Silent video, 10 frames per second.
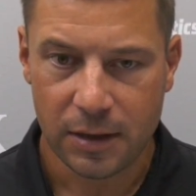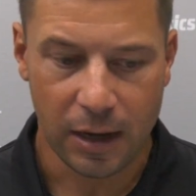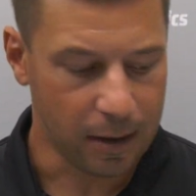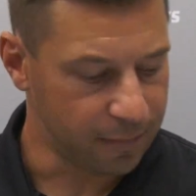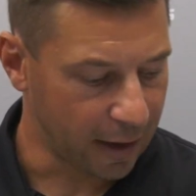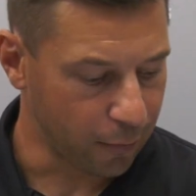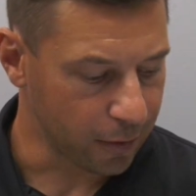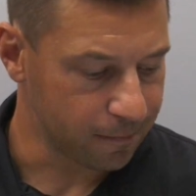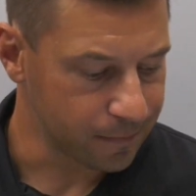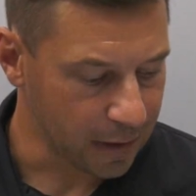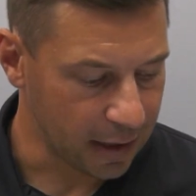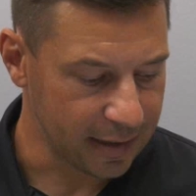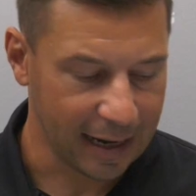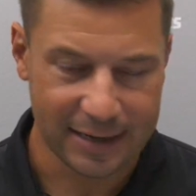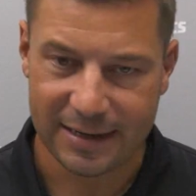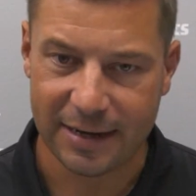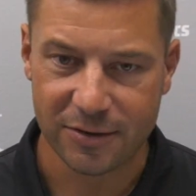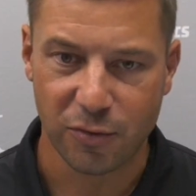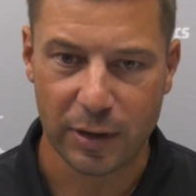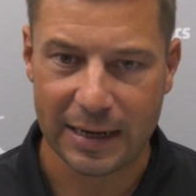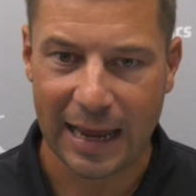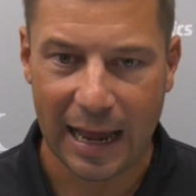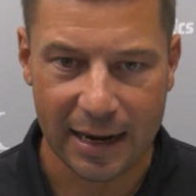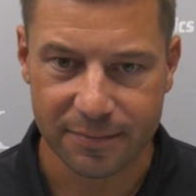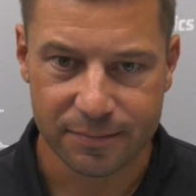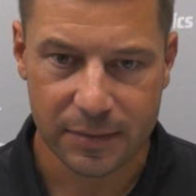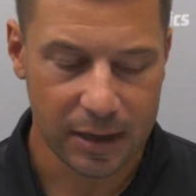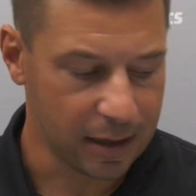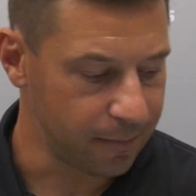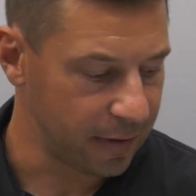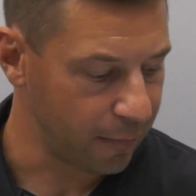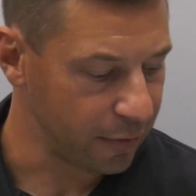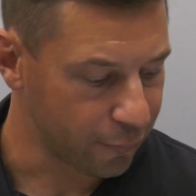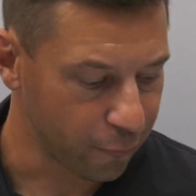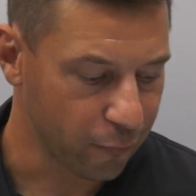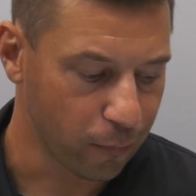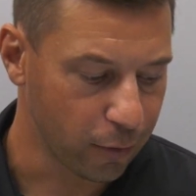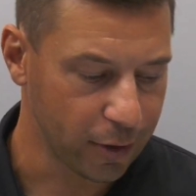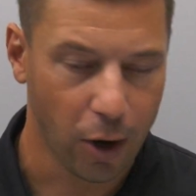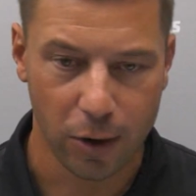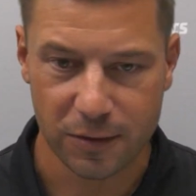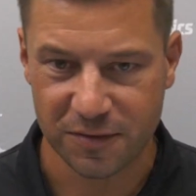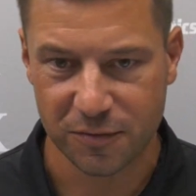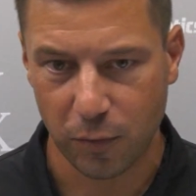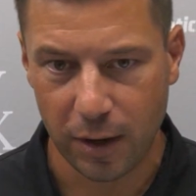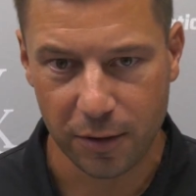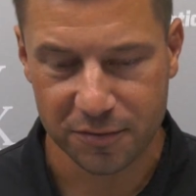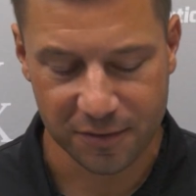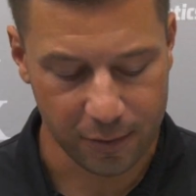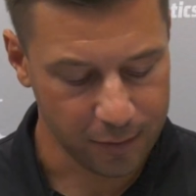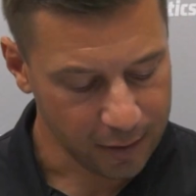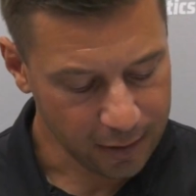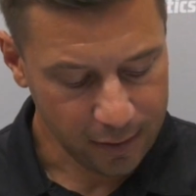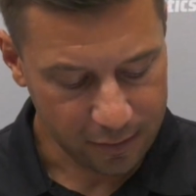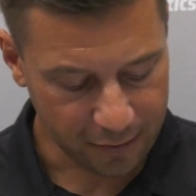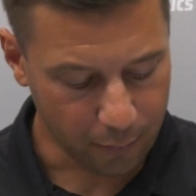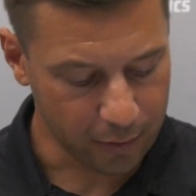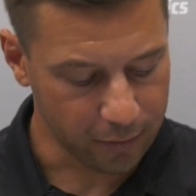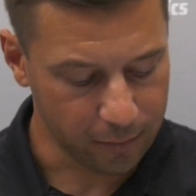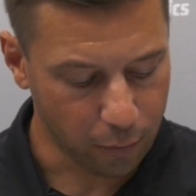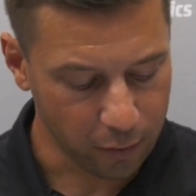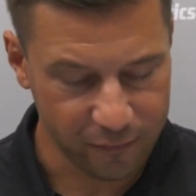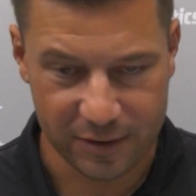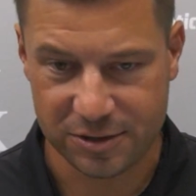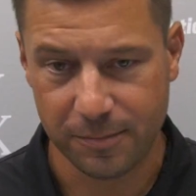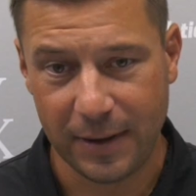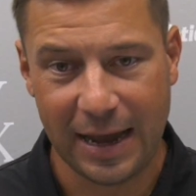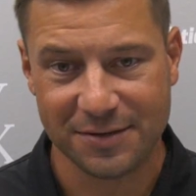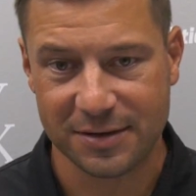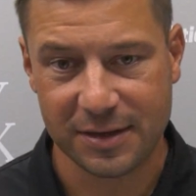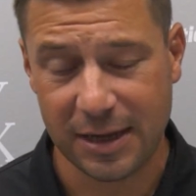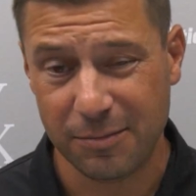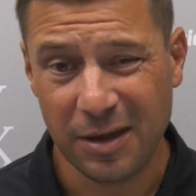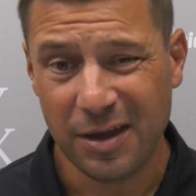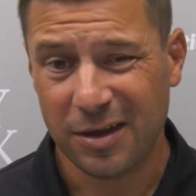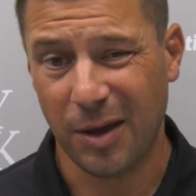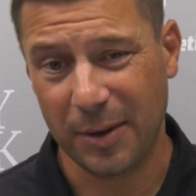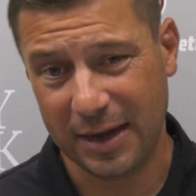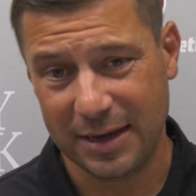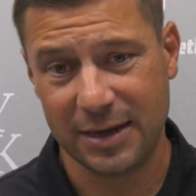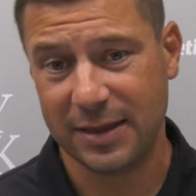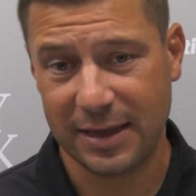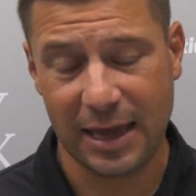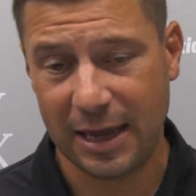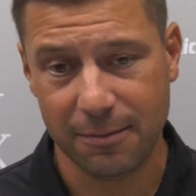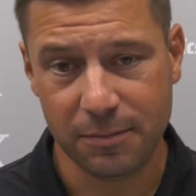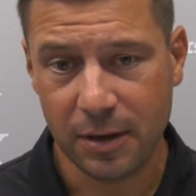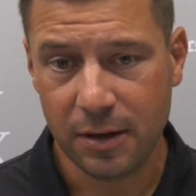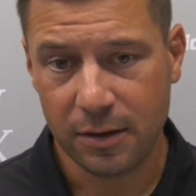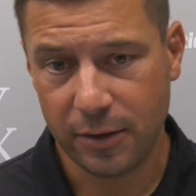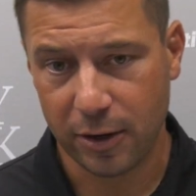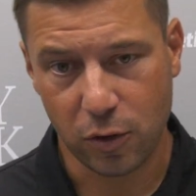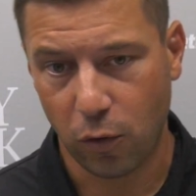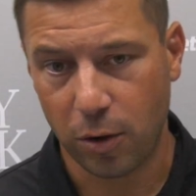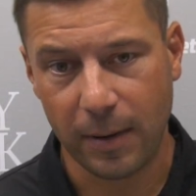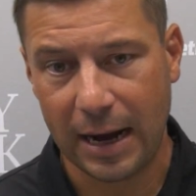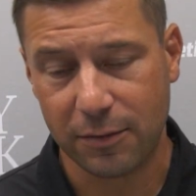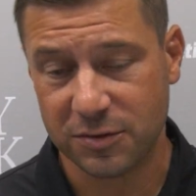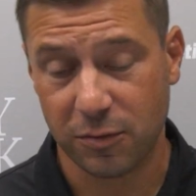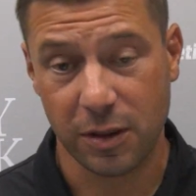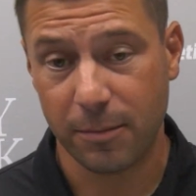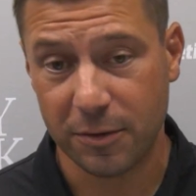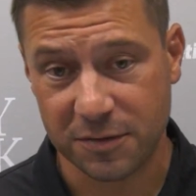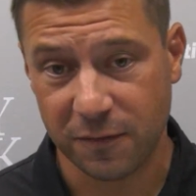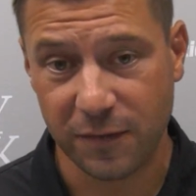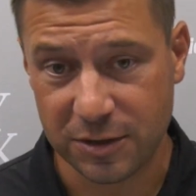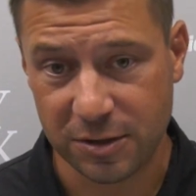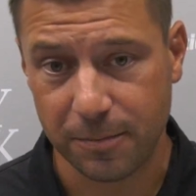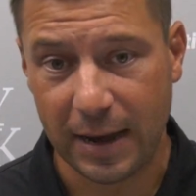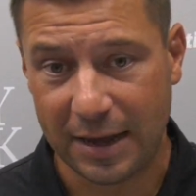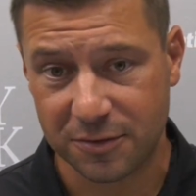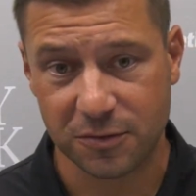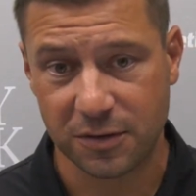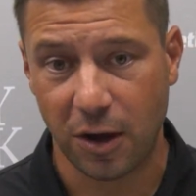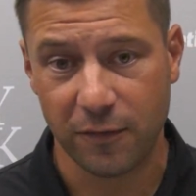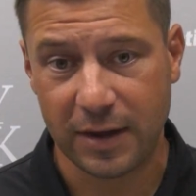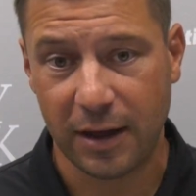They were 19 of 29. And we threw for more yards as well. So thought we were the more efficient passing team. Coming into the game, their quarterback was one of the most efficient passers in all of